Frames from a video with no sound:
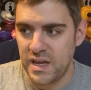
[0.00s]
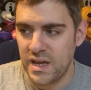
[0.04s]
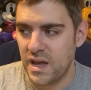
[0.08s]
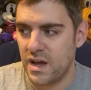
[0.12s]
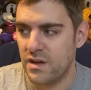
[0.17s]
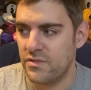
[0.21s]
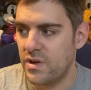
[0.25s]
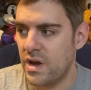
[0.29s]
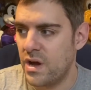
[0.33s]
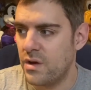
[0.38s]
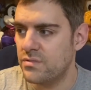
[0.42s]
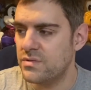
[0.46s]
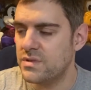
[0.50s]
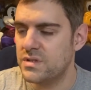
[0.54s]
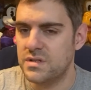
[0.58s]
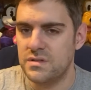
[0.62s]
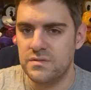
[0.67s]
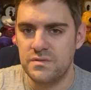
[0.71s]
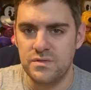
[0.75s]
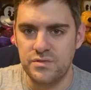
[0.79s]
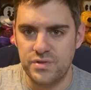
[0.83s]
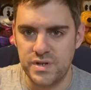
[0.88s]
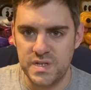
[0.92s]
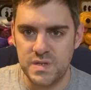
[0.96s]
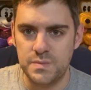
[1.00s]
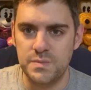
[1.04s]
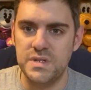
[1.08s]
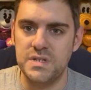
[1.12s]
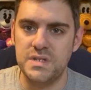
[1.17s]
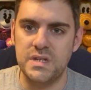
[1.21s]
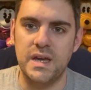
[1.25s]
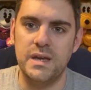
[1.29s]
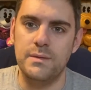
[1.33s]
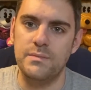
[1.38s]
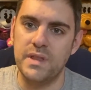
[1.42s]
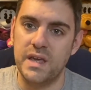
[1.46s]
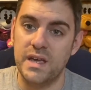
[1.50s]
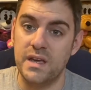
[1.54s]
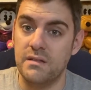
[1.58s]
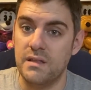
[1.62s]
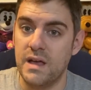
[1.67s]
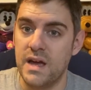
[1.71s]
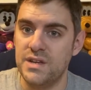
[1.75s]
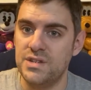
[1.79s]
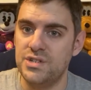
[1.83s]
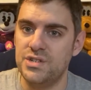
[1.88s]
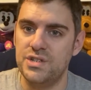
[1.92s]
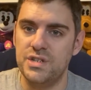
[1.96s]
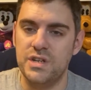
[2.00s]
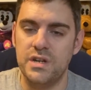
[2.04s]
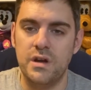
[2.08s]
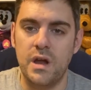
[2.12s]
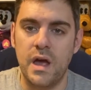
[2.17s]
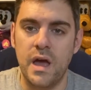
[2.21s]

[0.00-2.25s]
Around Christmas time, like last year,